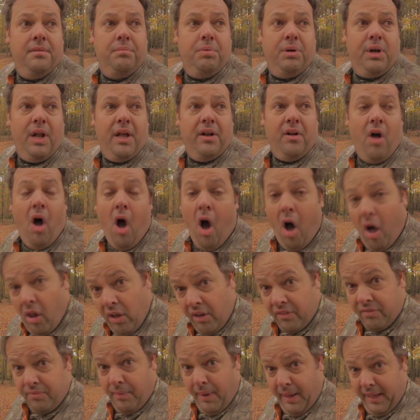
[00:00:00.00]
put on
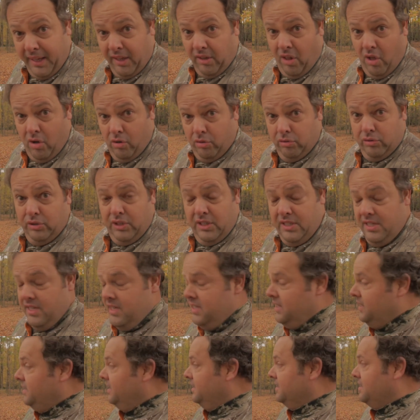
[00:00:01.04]
all of my clothes,
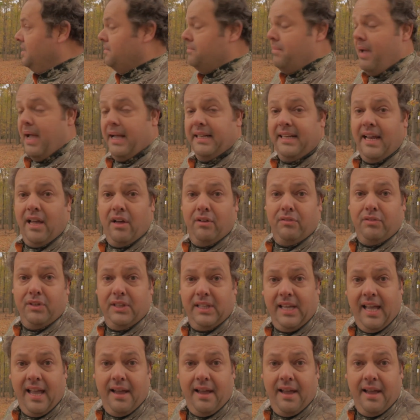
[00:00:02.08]
and come back down for the